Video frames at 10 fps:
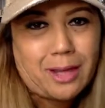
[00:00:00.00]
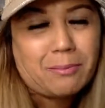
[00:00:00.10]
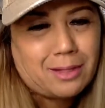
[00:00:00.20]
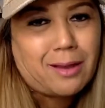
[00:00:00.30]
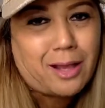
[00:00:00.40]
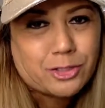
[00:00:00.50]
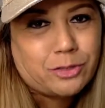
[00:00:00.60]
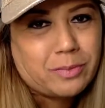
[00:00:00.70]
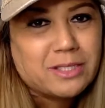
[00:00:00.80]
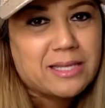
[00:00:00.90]
I mean, gosh,
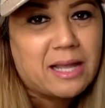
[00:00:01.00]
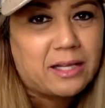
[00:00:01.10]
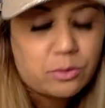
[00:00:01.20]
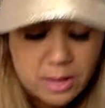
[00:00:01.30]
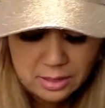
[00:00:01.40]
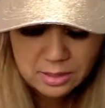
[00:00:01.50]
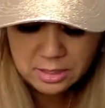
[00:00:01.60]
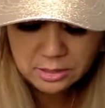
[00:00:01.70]
you've been selling, right?